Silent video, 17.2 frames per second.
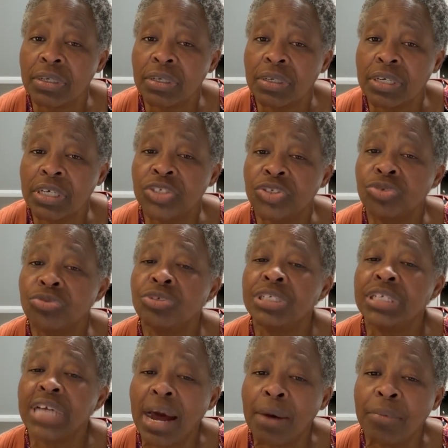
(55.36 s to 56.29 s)
is to
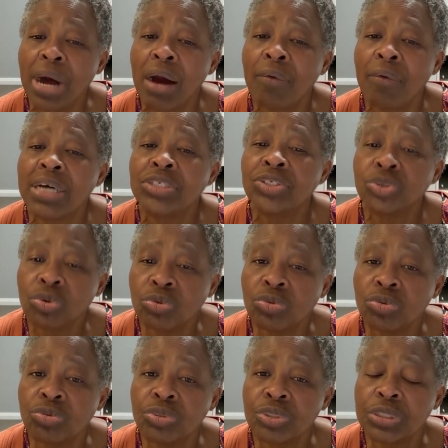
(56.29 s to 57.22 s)
damn our
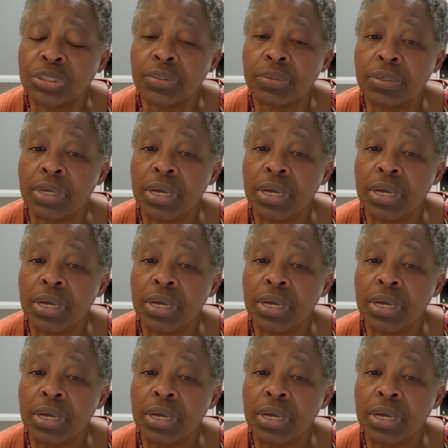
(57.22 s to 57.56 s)
souls